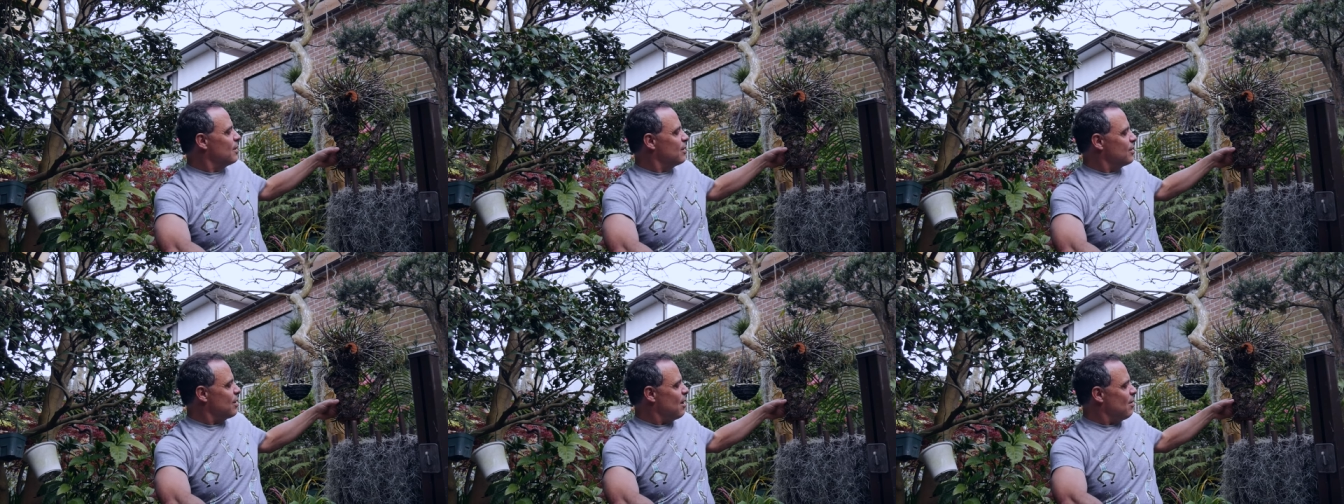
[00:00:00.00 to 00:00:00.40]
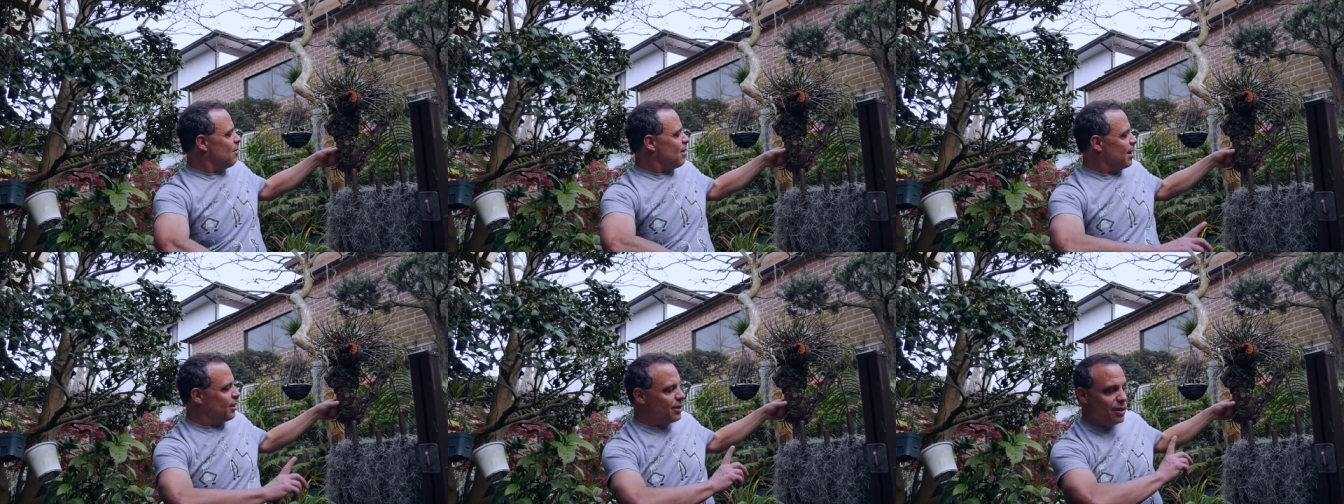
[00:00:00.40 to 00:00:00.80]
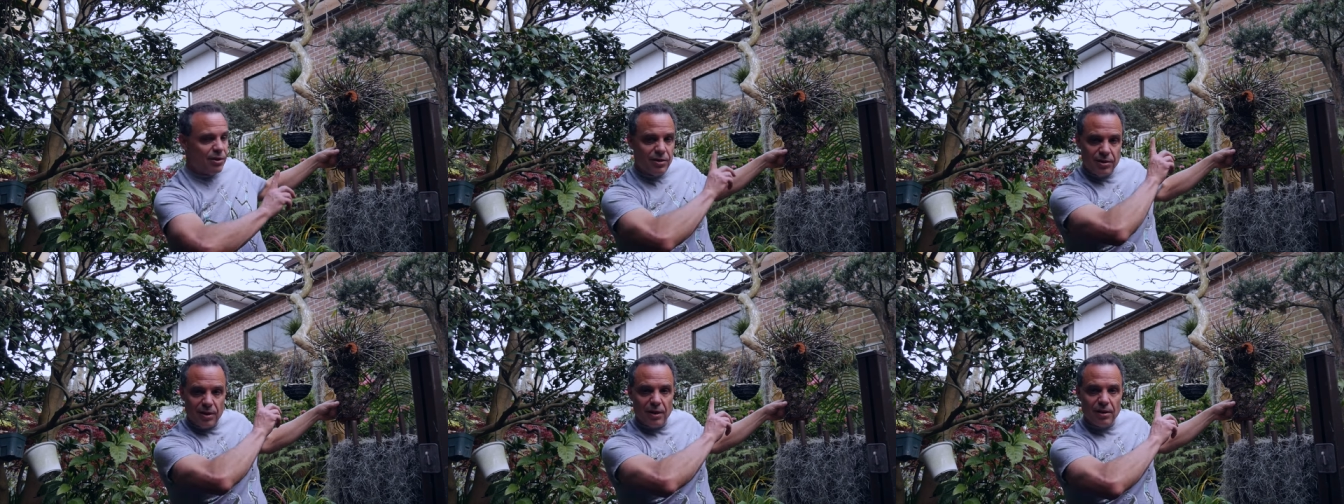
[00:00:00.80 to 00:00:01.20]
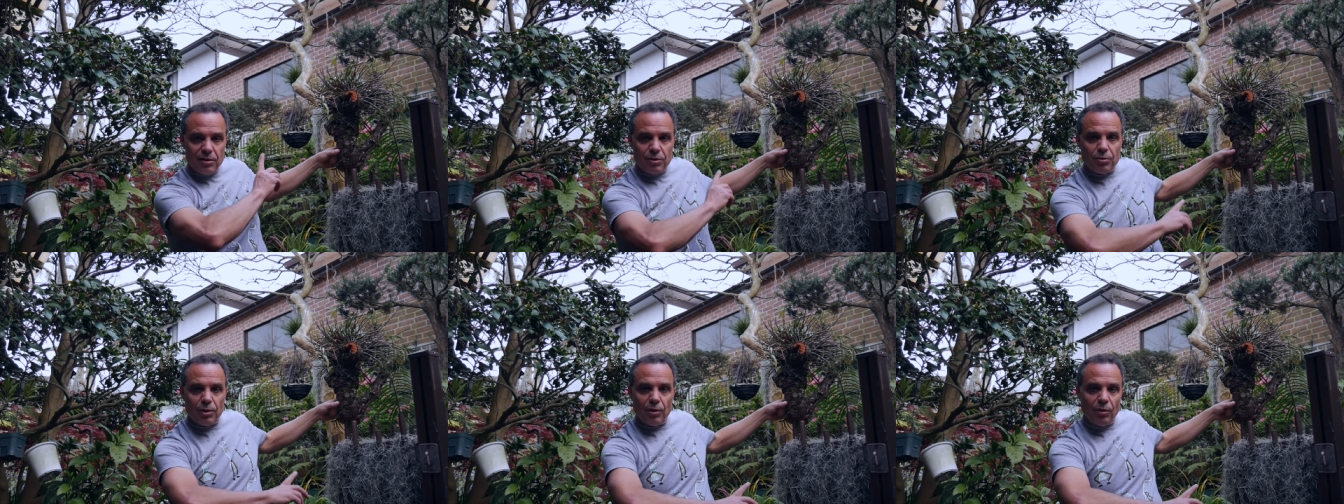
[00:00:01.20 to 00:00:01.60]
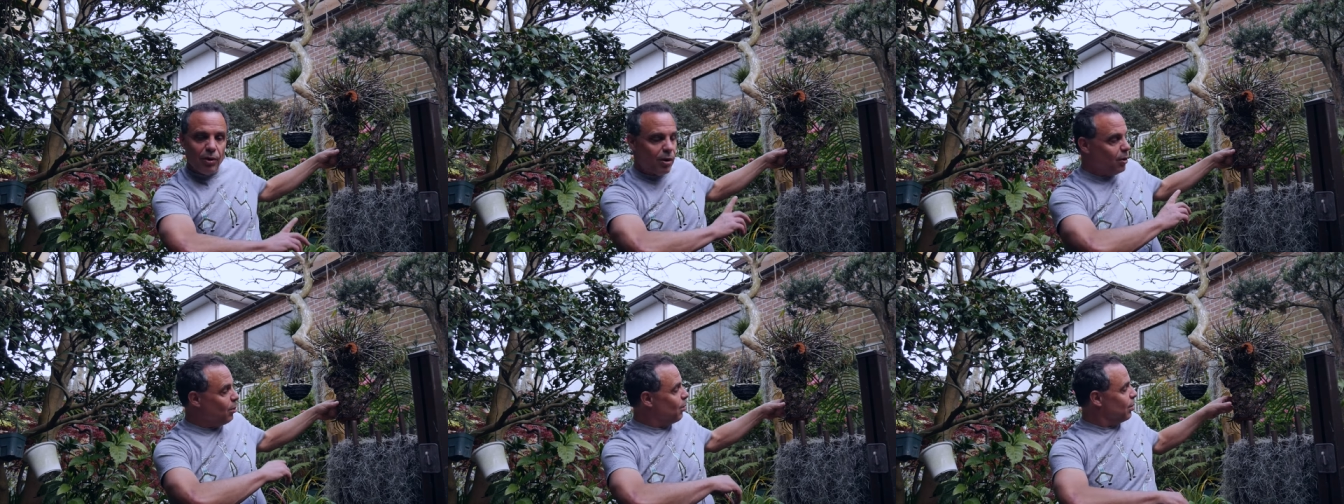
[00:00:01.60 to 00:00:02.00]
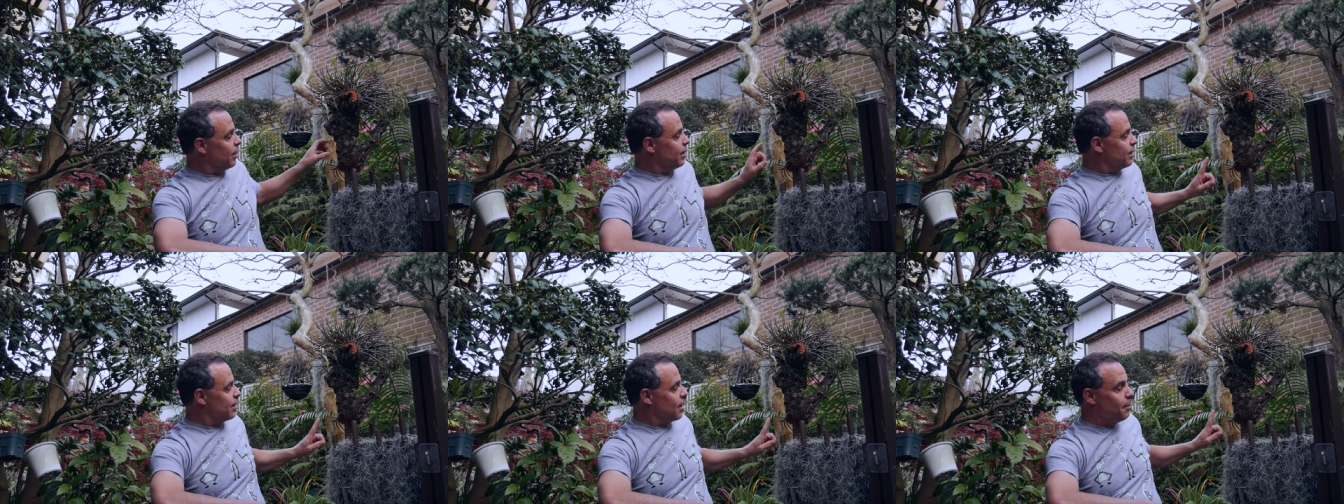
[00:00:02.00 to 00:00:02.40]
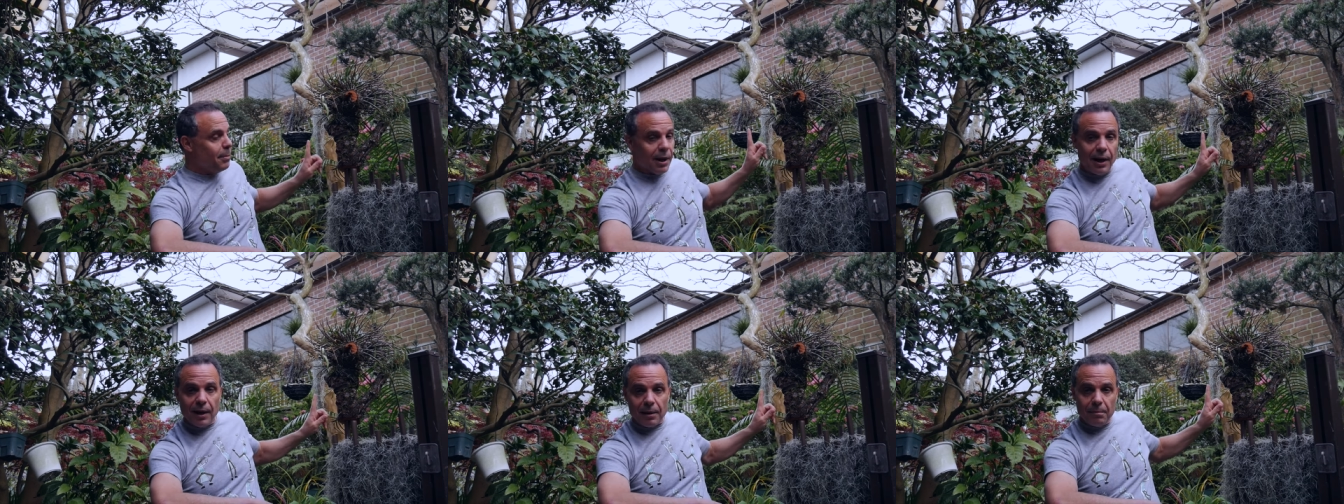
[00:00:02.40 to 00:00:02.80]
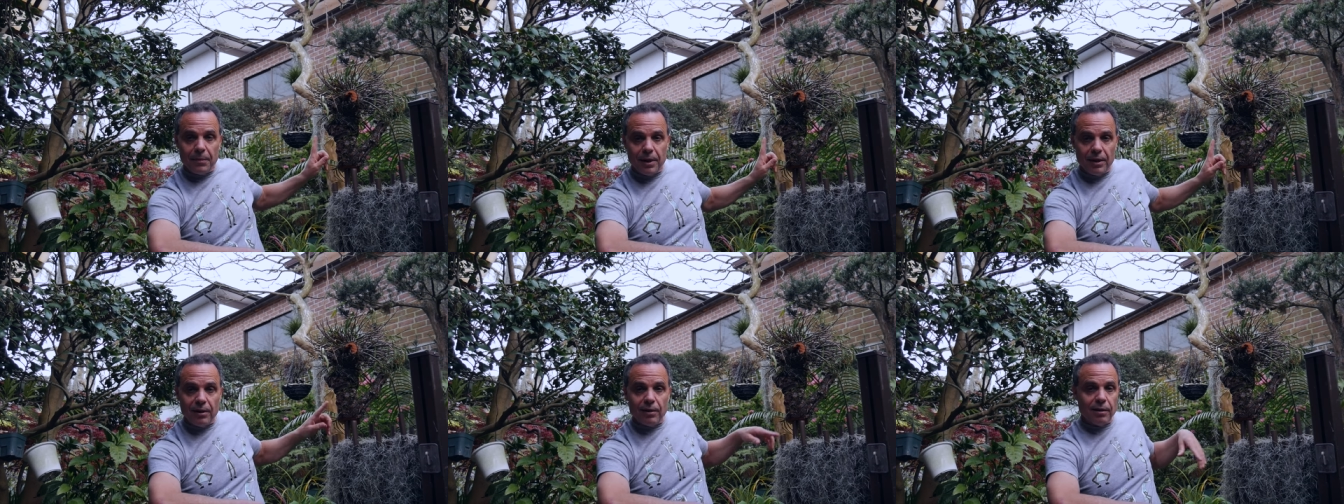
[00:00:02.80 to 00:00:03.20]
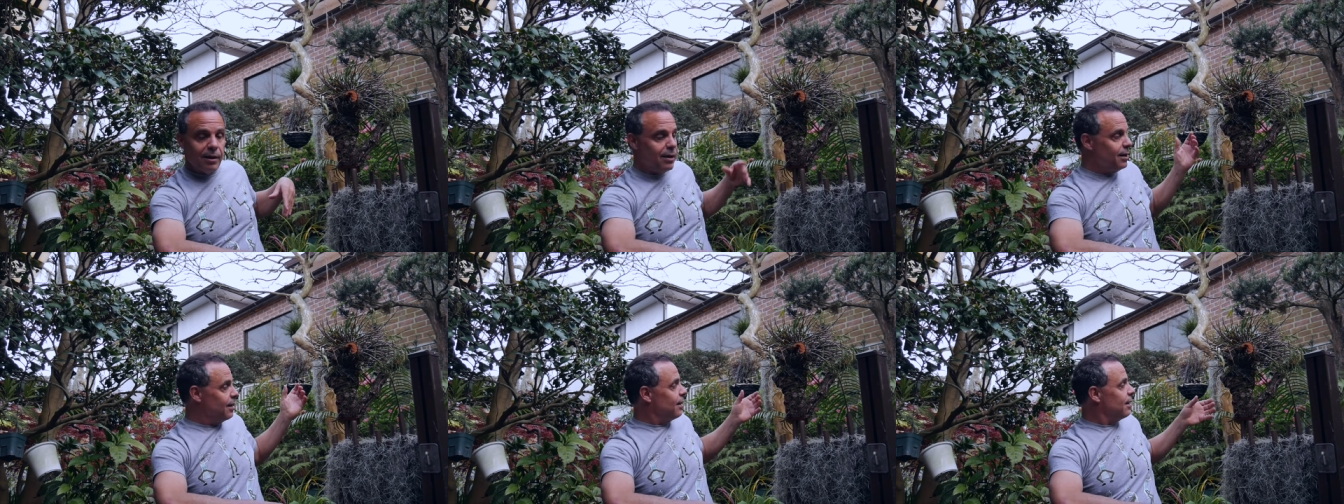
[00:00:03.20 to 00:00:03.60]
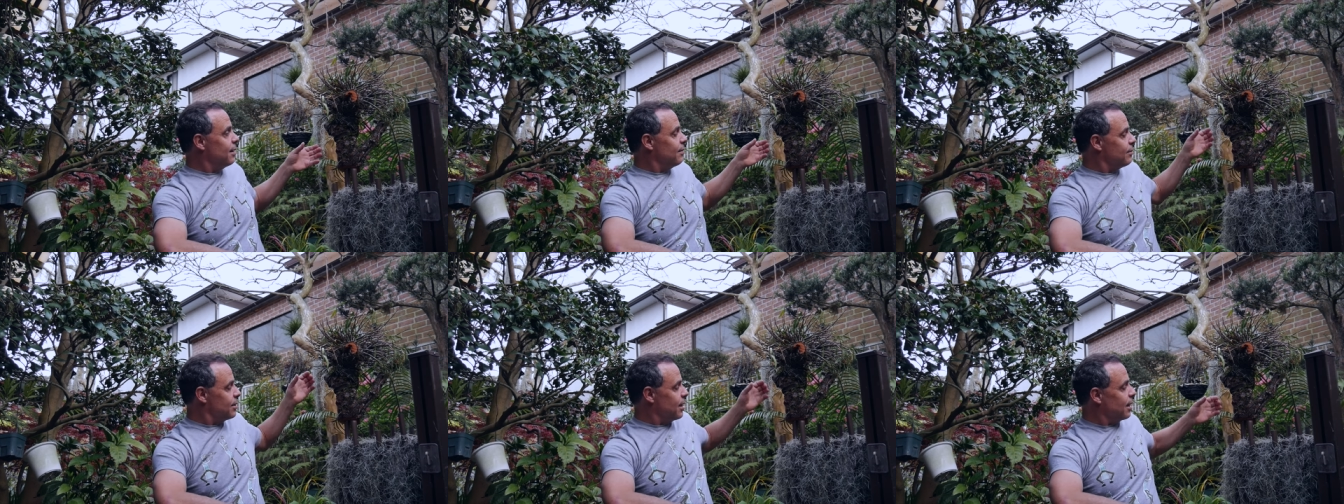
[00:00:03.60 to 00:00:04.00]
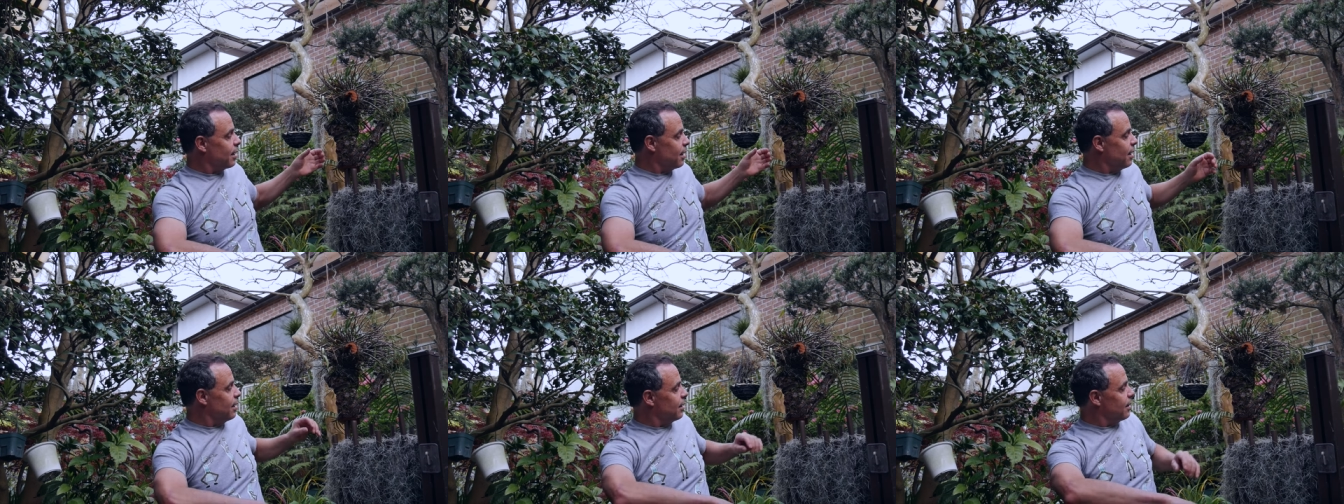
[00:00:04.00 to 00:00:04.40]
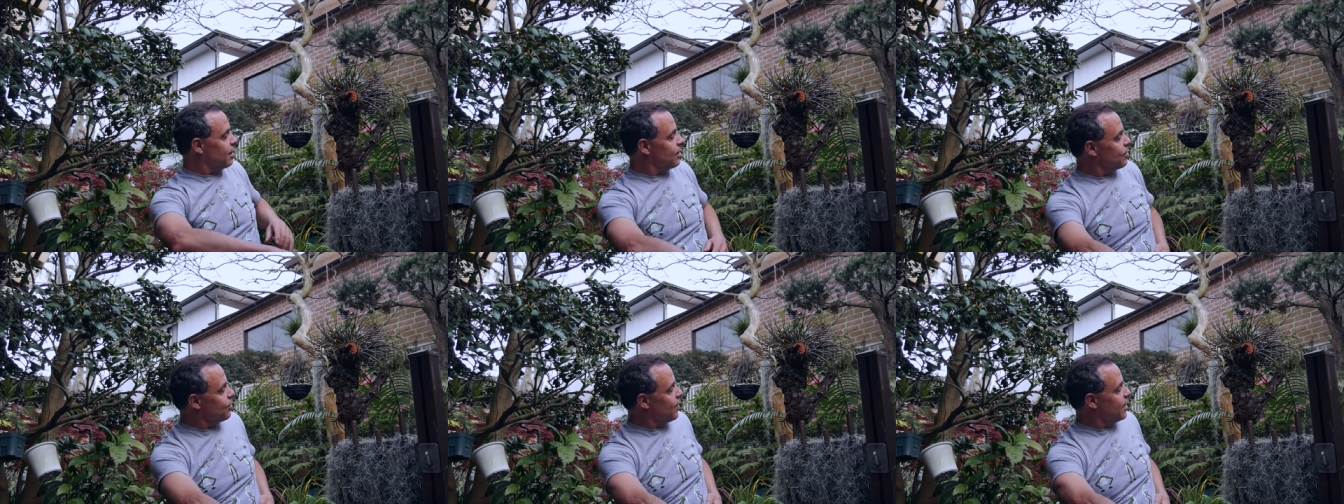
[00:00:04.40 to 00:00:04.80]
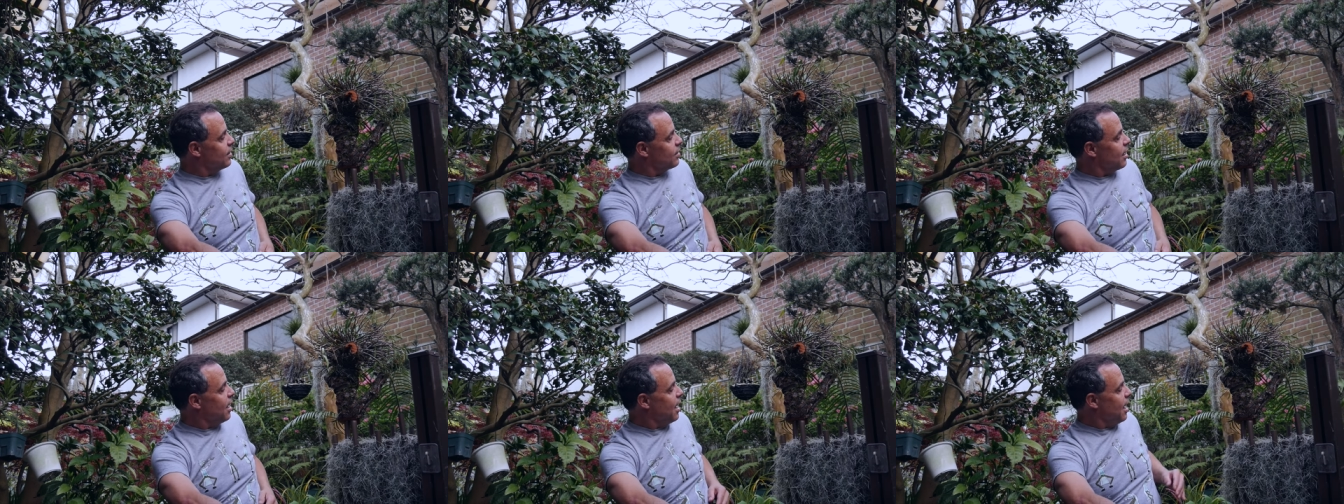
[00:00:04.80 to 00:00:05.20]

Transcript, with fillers: So I just drilled a hole into the bottom here and stuck it onto this fence.